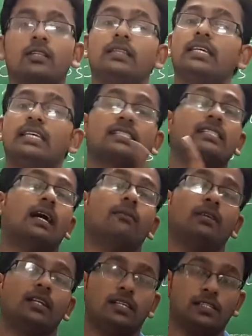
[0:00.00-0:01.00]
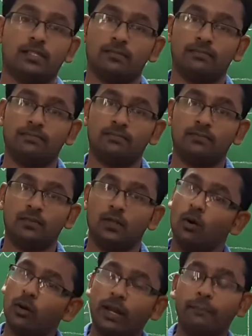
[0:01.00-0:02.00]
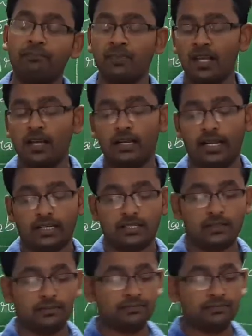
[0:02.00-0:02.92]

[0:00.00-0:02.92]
the Islam religion. Okay, next.